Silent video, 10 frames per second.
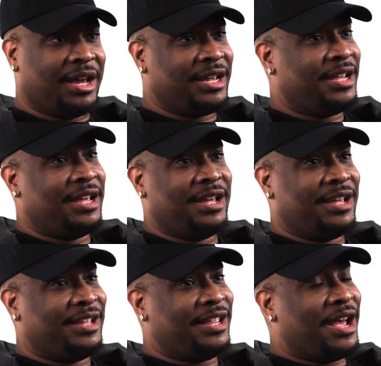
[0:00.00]
that.
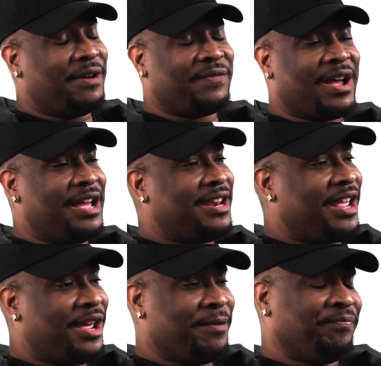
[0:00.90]
Yeah, I forgot her
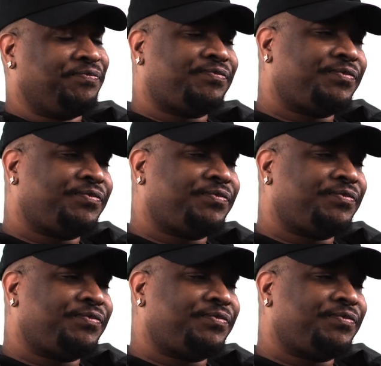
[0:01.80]
name.